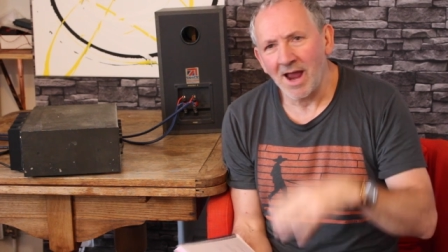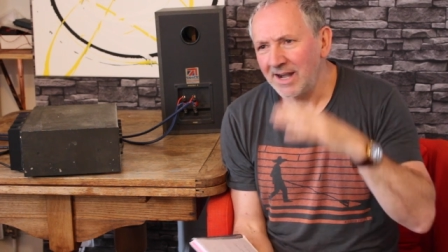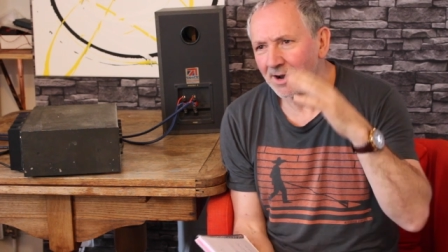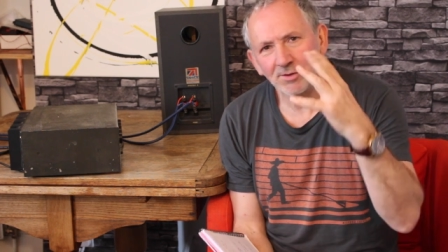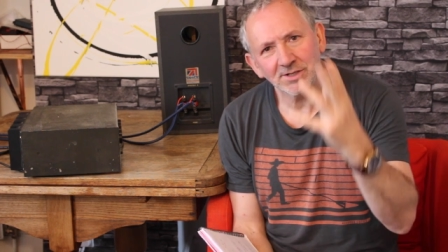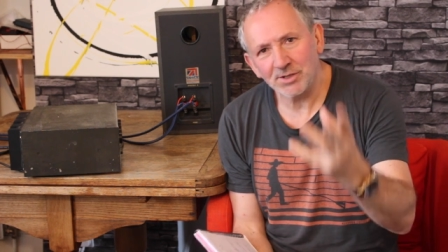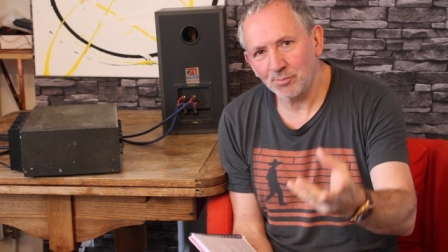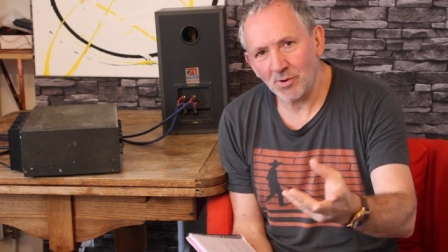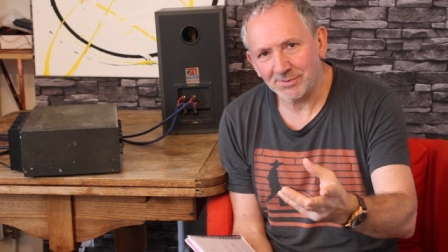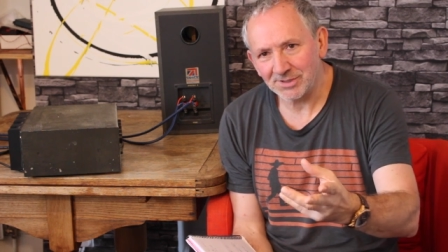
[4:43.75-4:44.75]
You know, I did
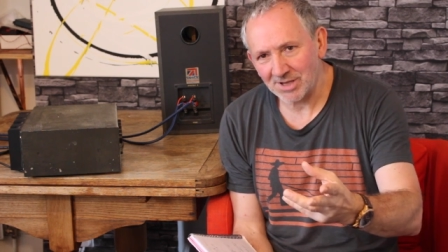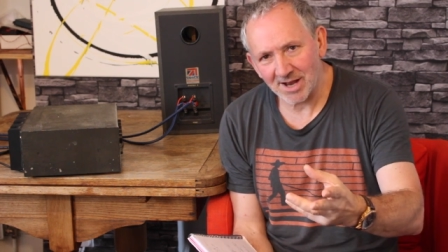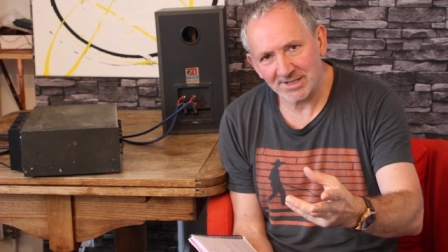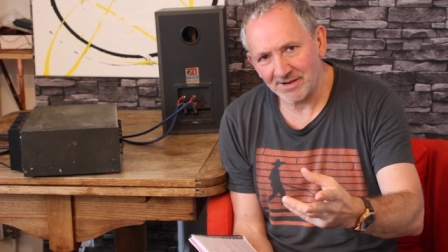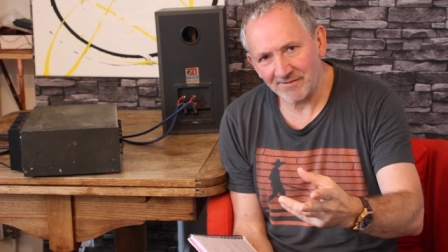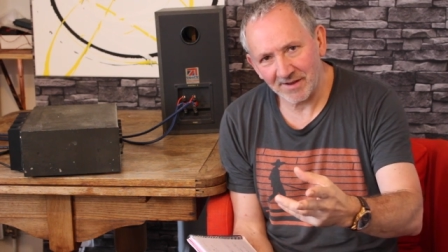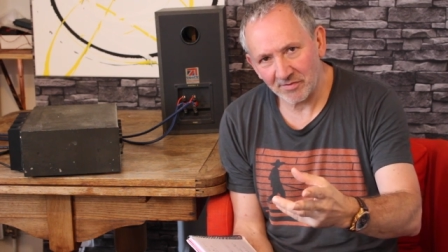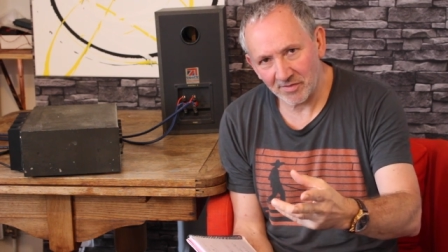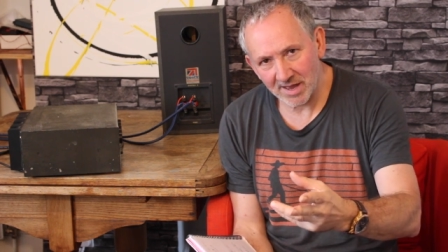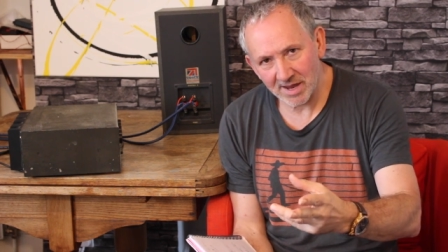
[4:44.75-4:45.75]
a proper
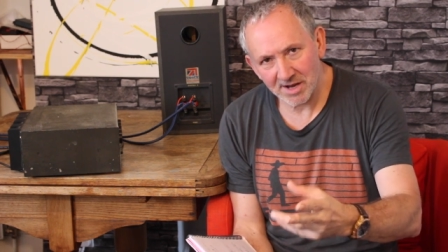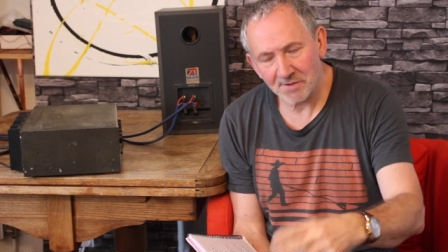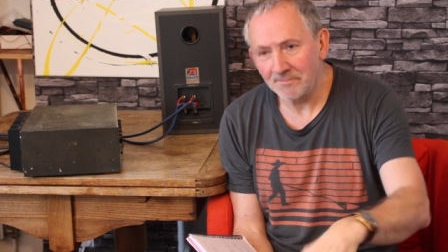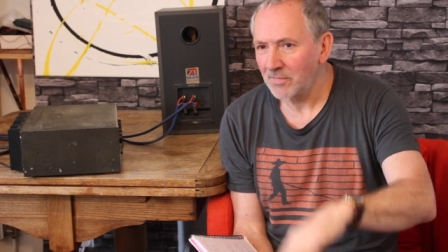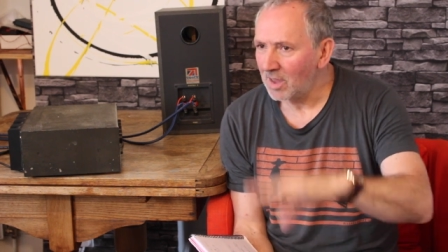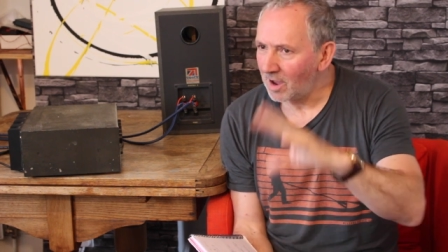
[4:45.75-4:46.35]
scientific thing.